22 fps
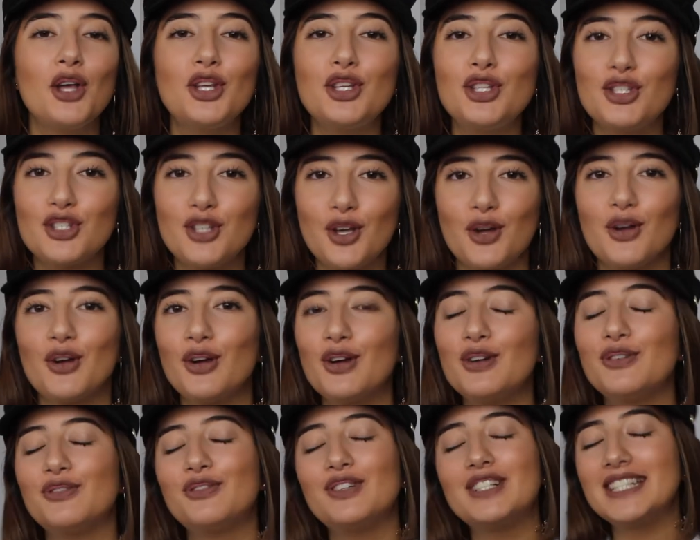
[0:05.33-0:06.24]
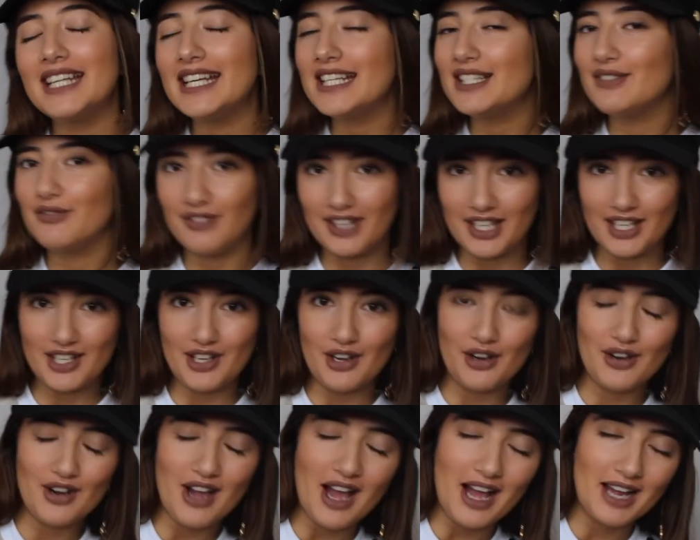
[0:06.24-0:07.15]
So for today's video,
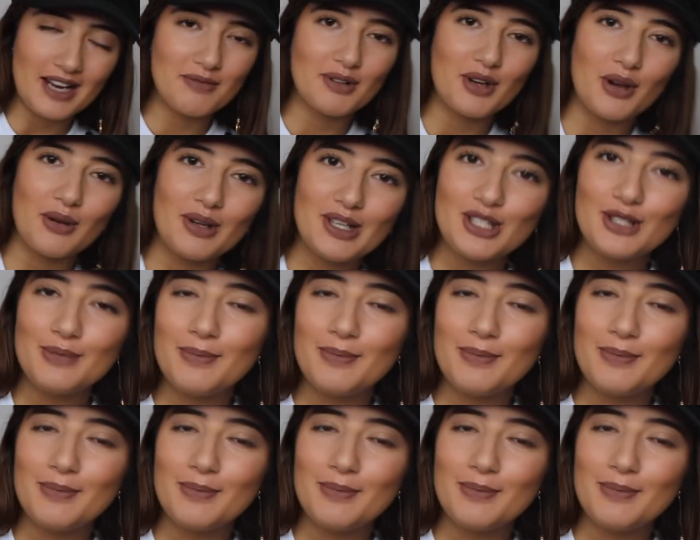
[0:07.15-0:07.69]
I am going